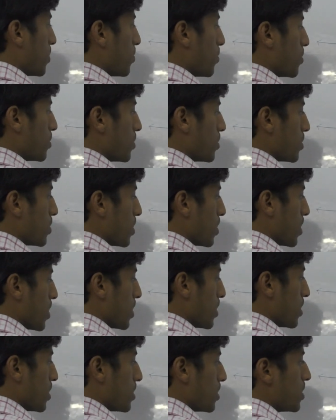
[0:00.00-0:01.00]
position
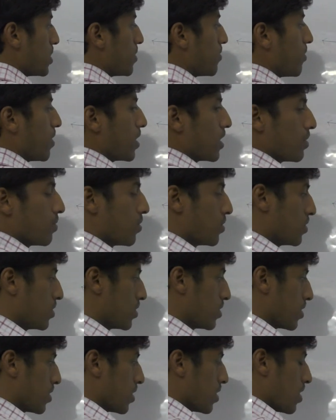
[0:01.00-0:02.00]
and this is the final
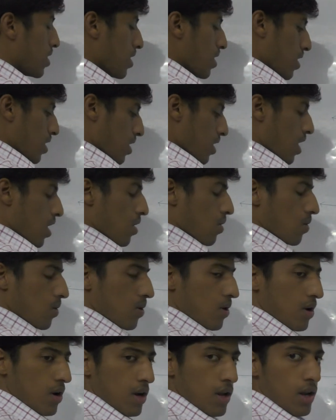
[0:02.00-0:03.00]
position.
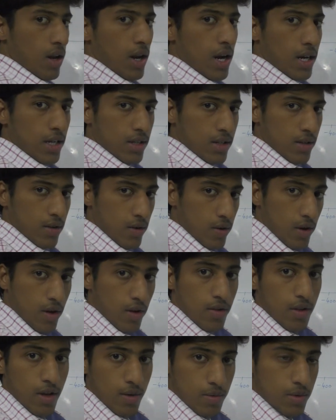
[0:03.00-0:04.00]
Now let's note
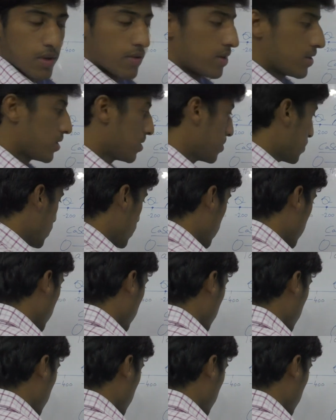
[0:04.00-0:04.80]
down the observations.